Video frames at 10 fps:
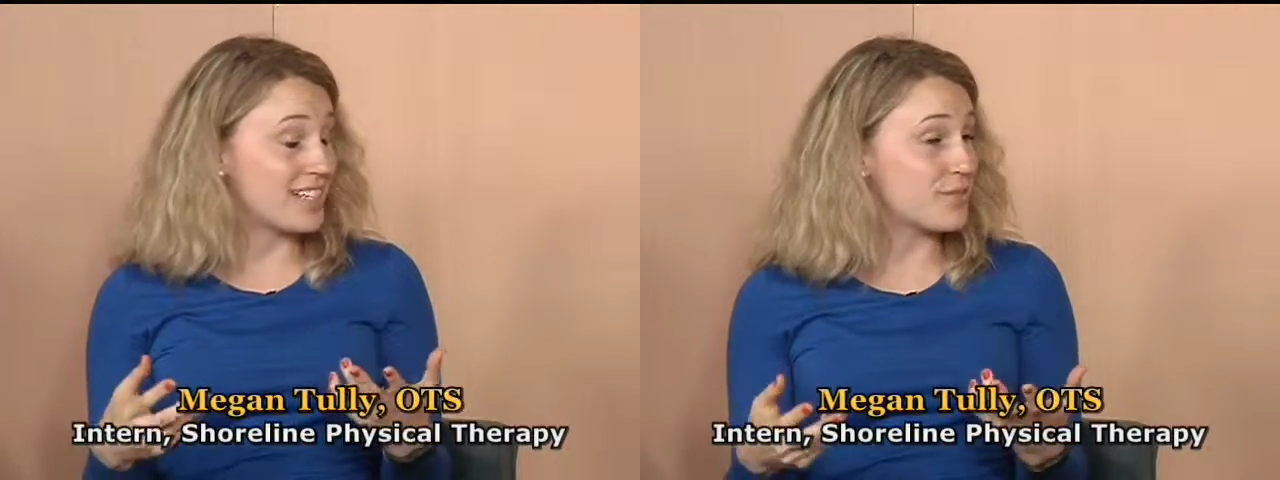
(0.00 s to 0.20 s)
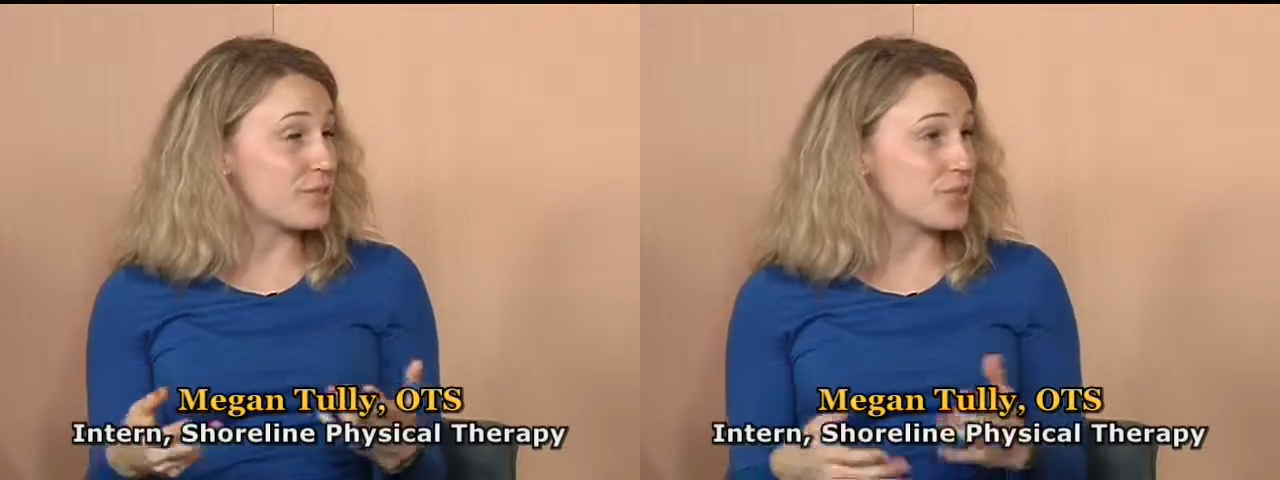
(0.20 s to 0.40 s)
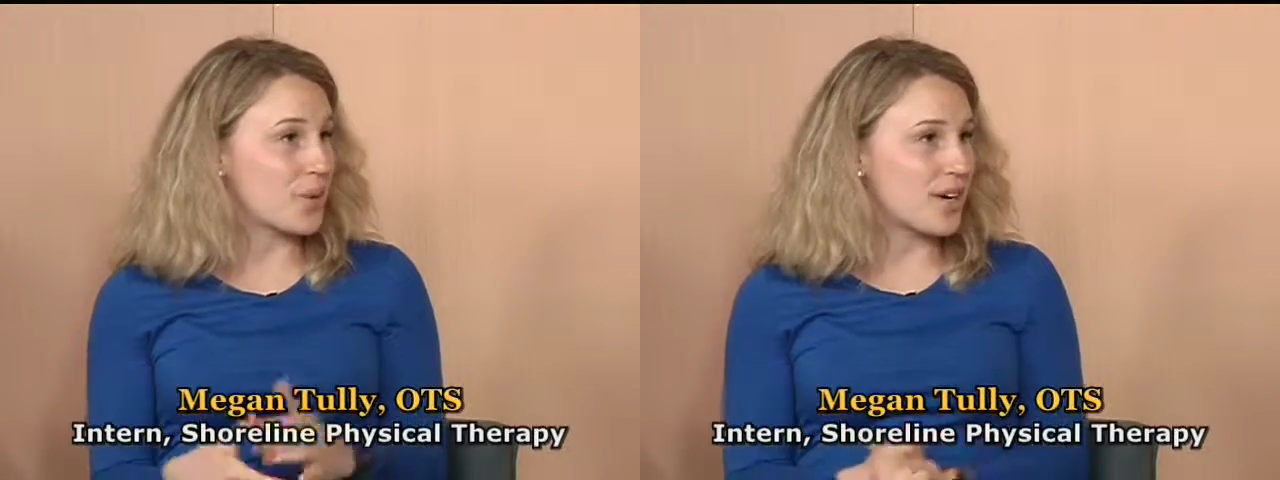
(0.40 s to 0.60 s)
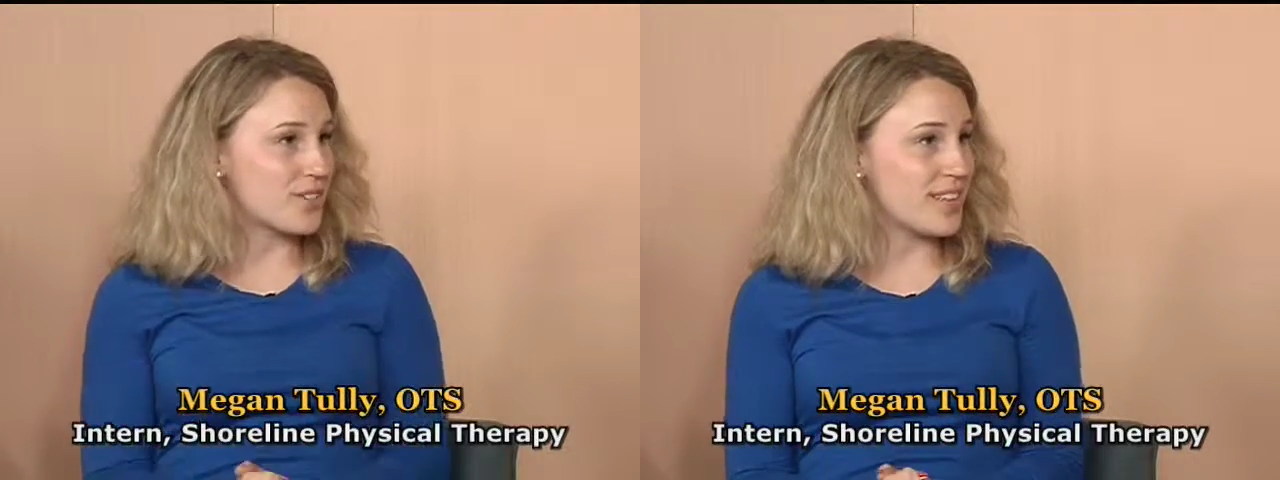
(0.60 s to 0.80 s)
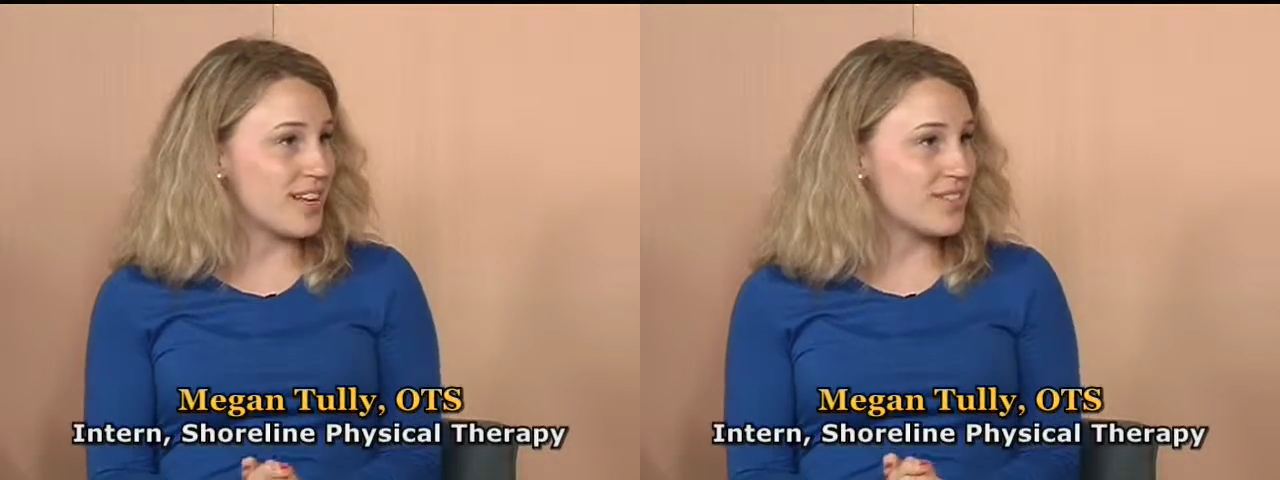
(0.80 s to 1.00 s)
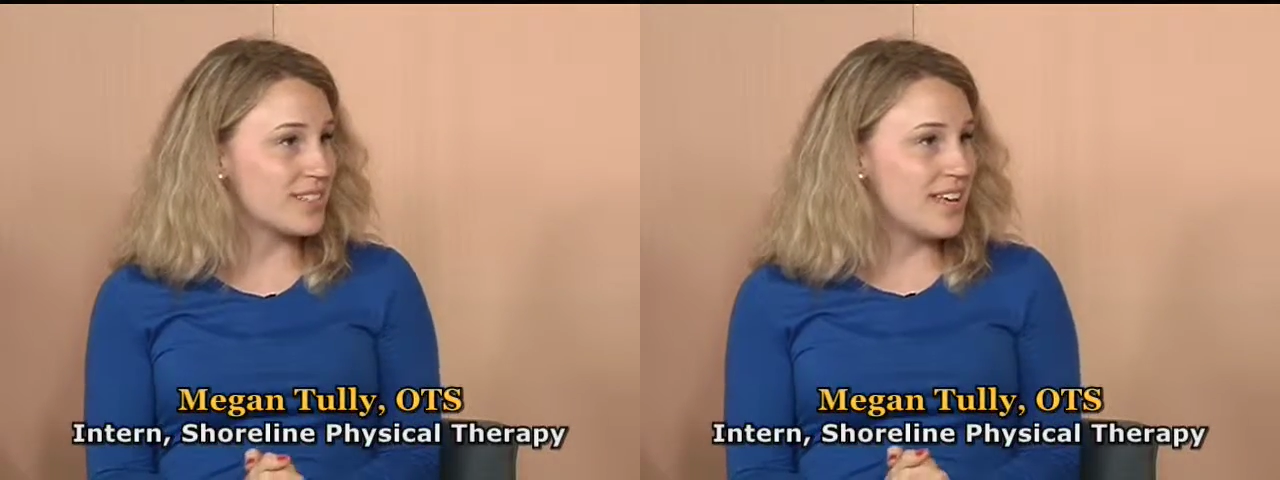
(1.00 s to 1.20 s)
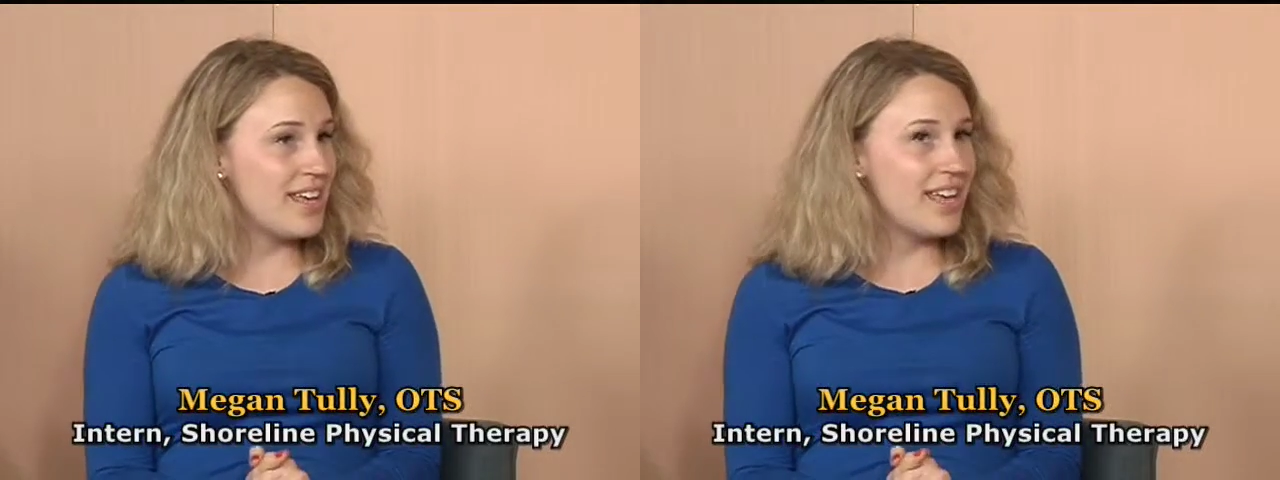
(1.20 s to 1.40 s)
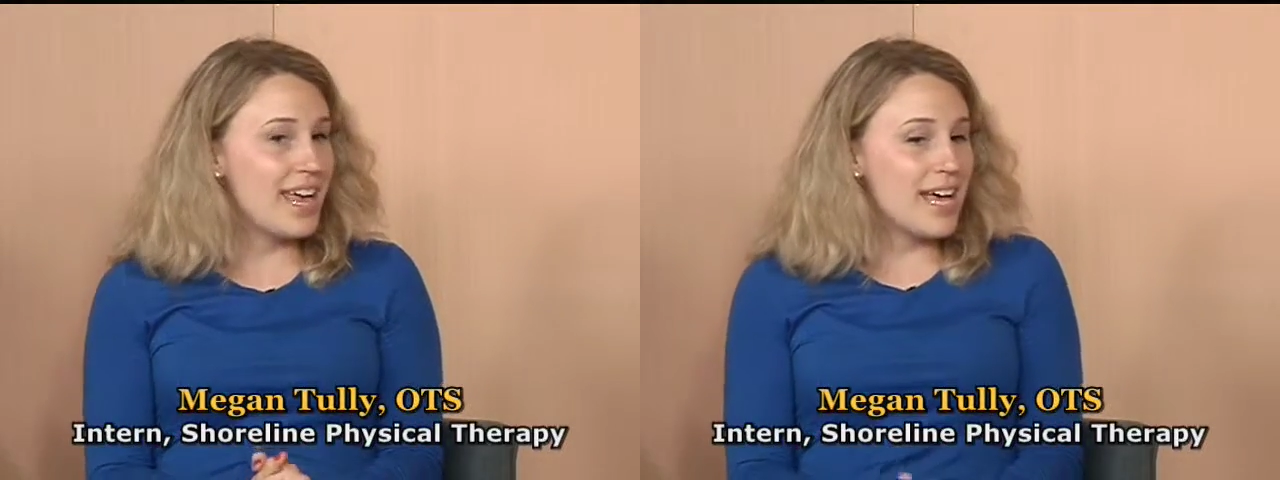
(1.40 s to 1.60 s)
and restore ourselves,
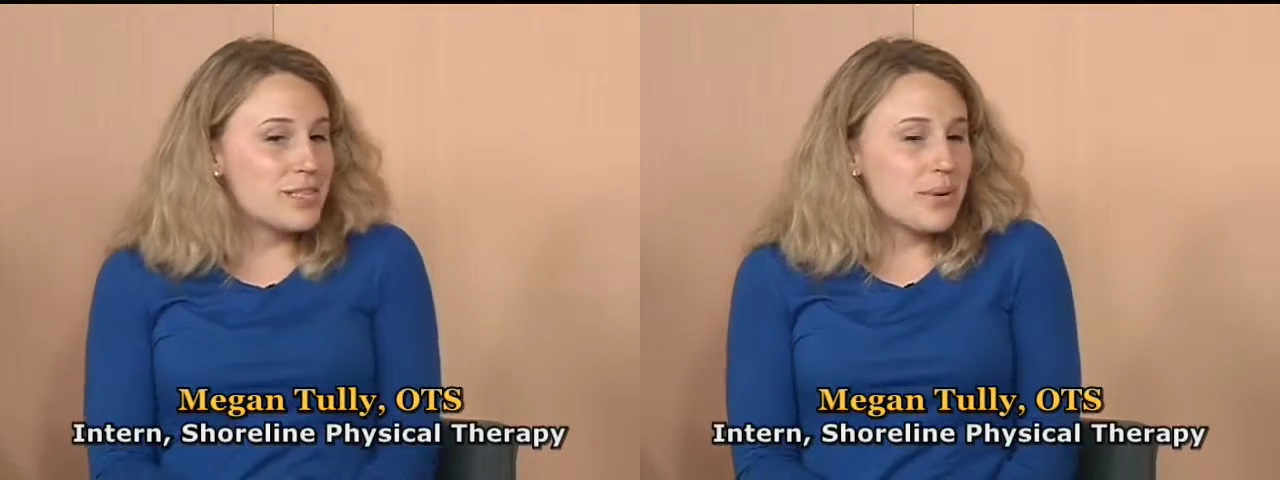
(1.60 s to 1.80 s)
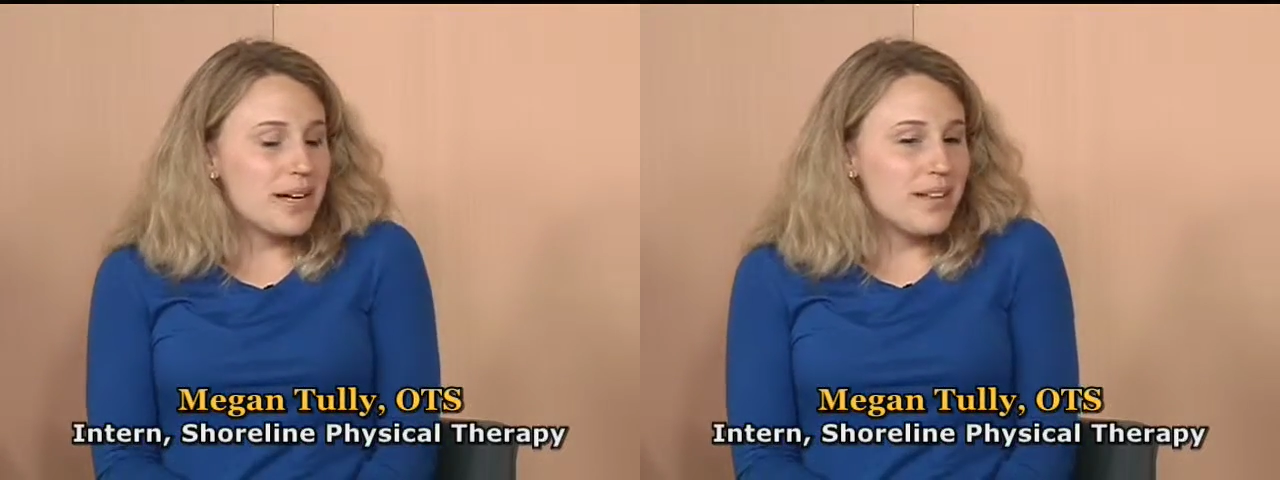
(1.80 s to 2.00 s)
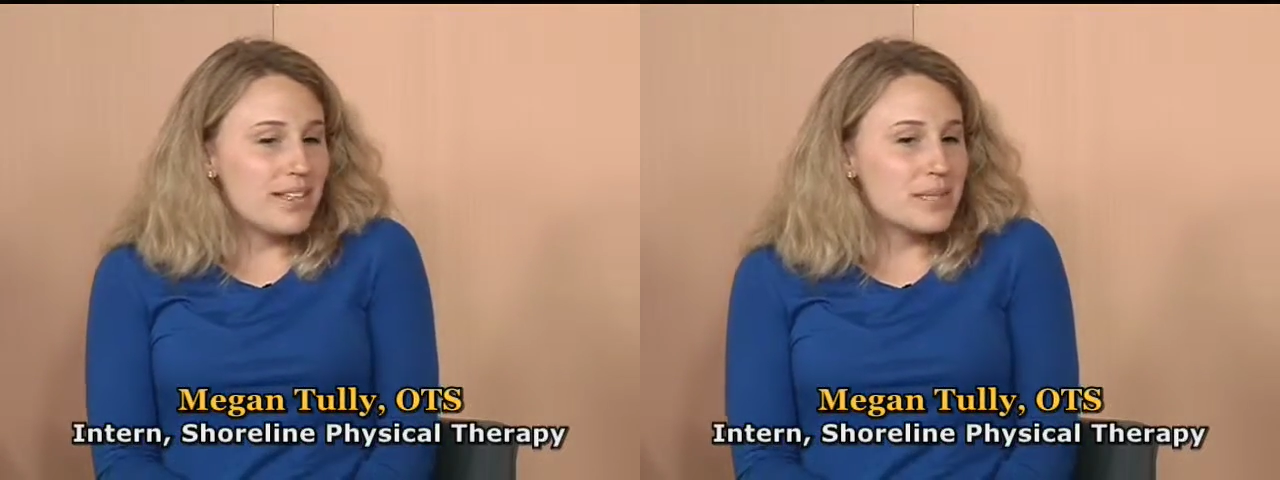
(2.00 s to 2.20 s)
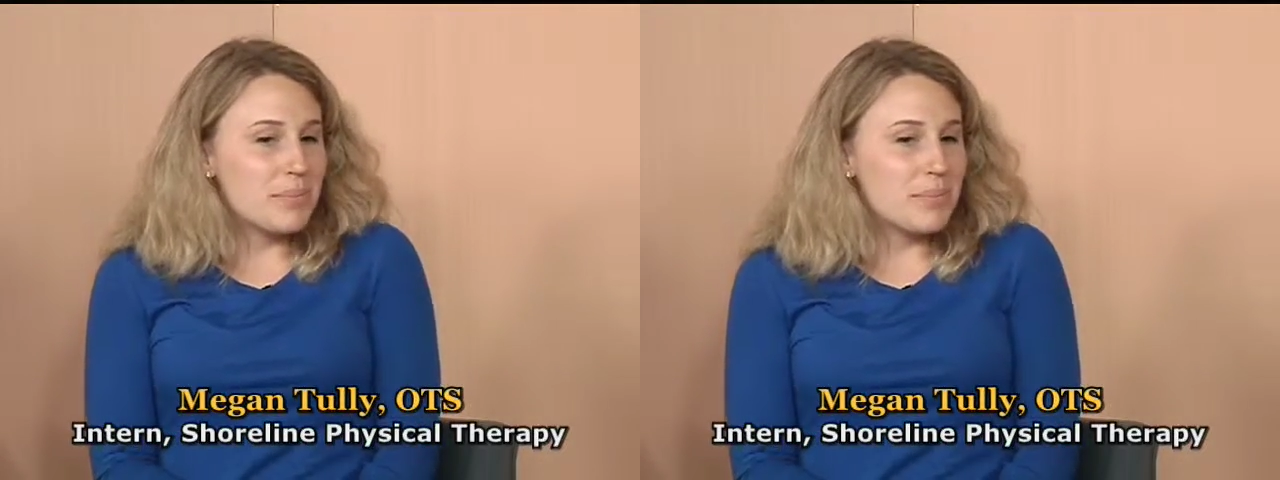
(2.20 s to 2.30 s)
as well as